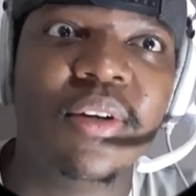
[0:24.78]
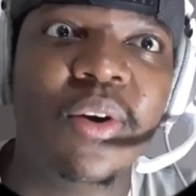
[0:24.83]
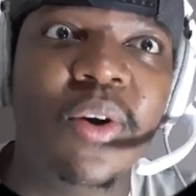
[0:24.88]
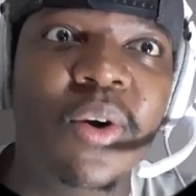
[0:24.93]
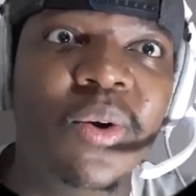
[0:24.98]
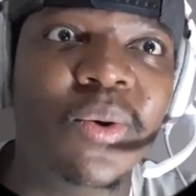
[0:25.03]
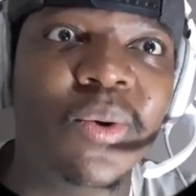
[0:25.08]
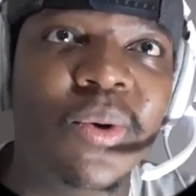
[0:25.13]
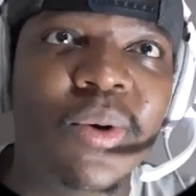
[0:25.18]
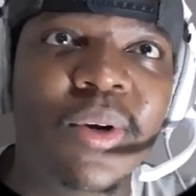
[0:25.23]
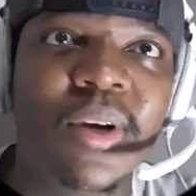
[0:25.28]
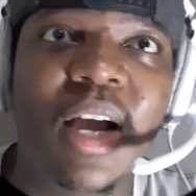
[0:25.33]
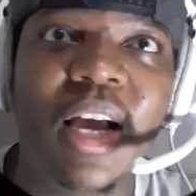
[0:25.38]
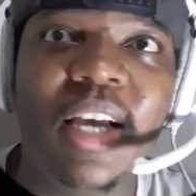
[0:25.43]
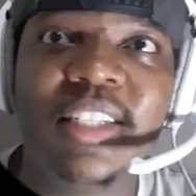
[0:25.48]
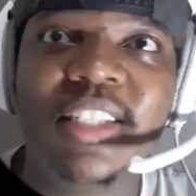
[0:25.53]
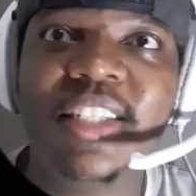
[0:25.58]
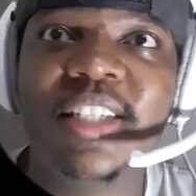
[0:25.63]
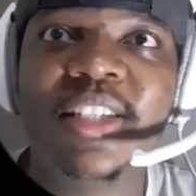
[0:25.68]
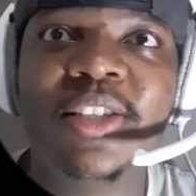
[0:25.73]
Oh,
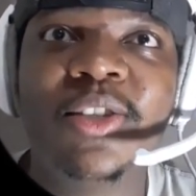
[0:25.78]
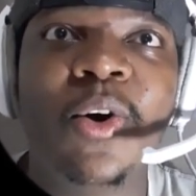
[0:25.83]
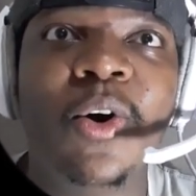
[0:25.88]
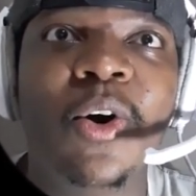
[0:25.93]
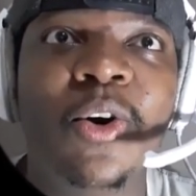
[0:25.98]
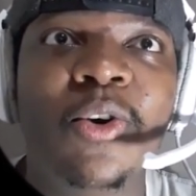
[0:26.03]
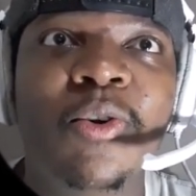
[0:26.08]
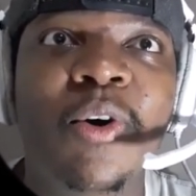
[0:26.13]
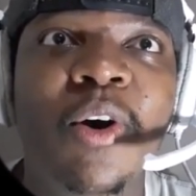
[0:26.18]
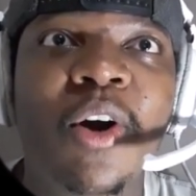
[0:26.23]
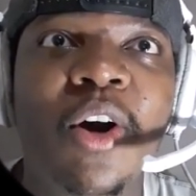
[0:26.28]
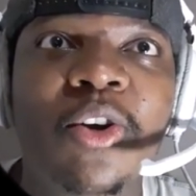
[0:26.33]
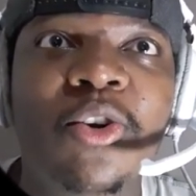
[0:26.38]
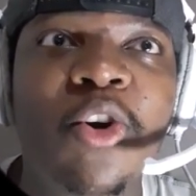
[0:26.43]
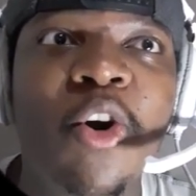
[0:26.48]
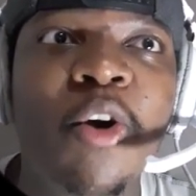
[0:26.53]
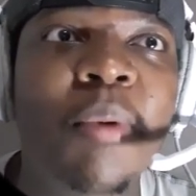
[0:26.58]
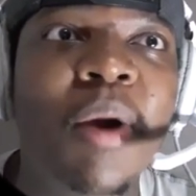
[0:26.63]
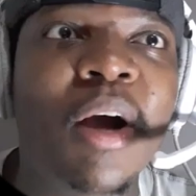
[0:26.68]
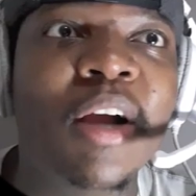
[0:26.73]
I just saw a, a
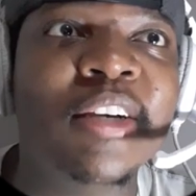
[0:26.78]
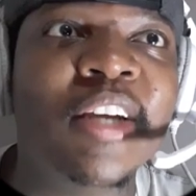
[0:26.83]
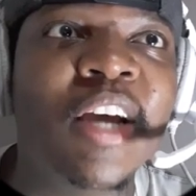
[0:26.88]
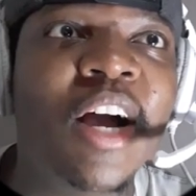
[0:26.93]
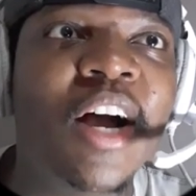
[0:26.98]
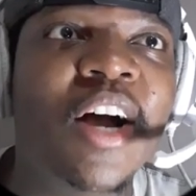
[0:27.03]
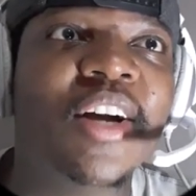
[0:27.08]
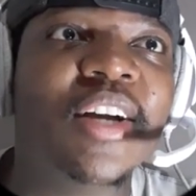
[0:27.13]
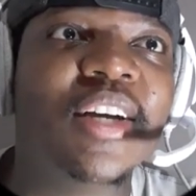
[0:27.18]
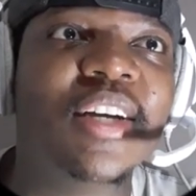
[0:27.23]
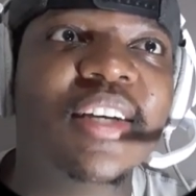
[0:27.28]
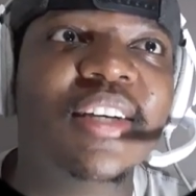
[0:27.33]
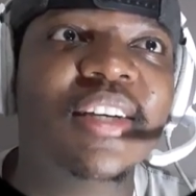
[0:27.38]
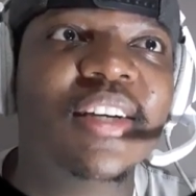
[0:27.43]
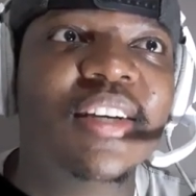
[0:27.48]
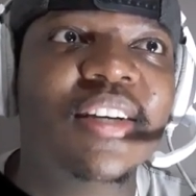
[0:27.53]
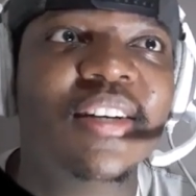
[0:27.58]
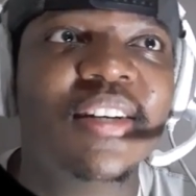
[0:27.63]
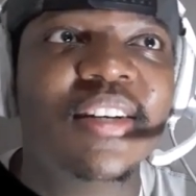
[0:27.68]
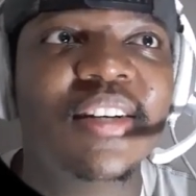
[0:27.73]
robot dog.
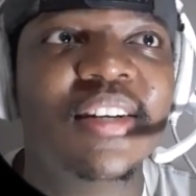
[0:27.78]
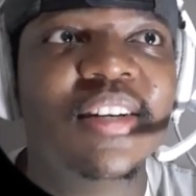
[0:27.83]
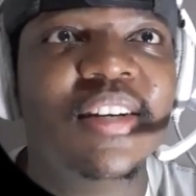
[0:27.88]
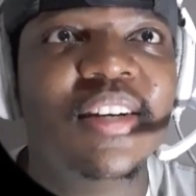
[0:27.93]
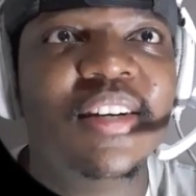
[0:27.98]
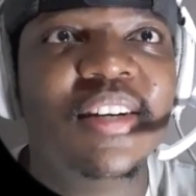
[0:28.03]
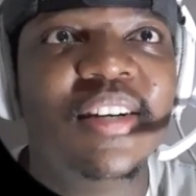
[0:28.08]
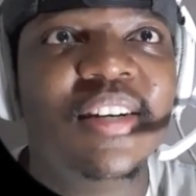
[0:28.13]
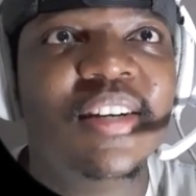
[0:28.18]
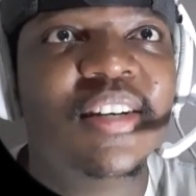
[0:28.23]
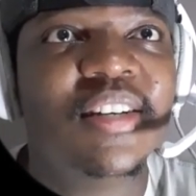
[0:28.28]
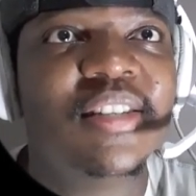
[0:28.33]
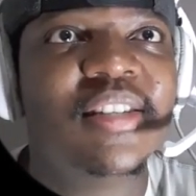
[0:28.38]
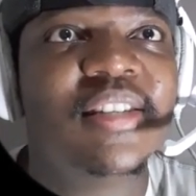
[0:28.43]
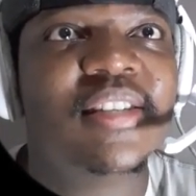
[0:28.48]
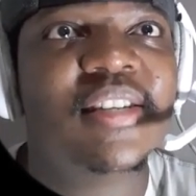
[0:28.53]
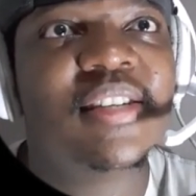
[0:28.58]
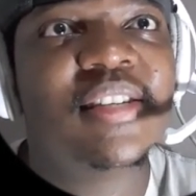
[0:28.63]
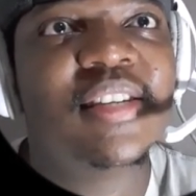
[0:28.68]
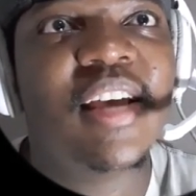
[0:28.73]

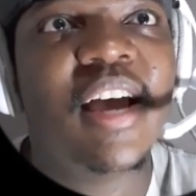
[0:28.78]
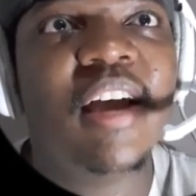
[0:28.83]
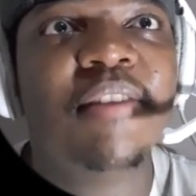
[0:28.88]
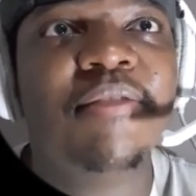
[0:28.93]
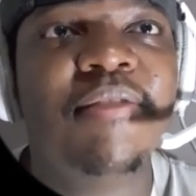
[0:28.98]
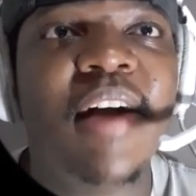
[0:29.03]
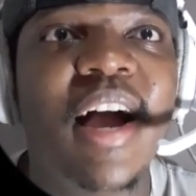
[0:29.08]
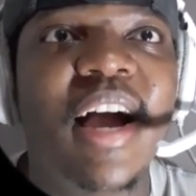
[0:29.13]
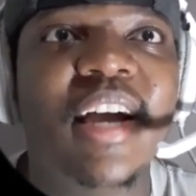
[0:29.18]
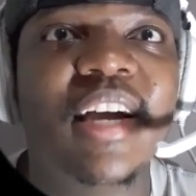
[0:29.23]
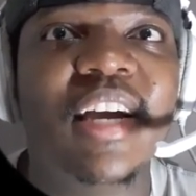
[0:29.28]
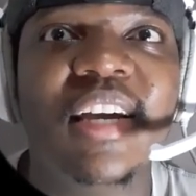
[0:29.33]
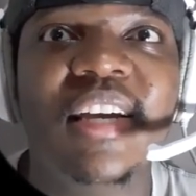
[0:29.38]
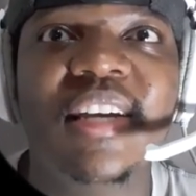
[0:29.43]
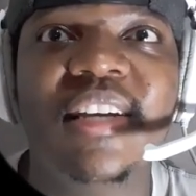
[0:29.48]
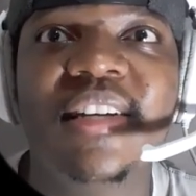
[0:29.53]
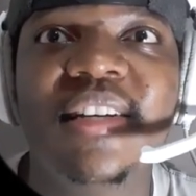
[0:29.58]
It's a sci-fi.